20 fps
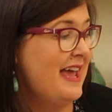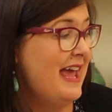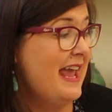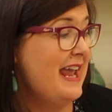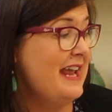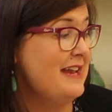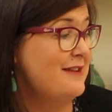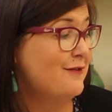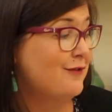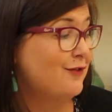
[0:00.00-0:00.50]

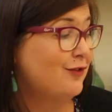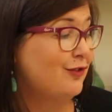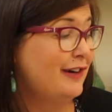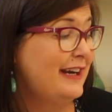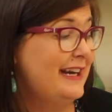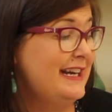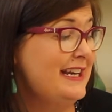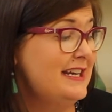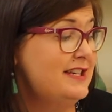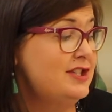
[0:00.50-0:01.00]
And
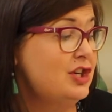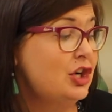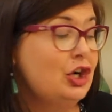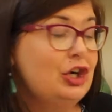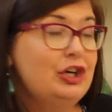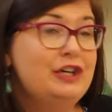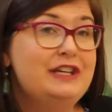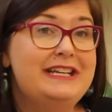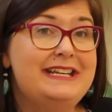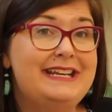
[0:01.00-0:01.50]
Frida
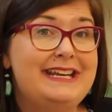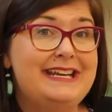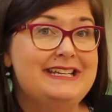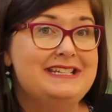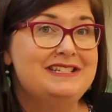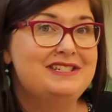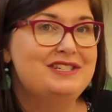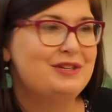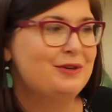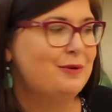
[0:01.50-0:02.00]
turned it
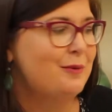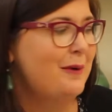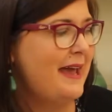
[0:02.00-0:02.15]
into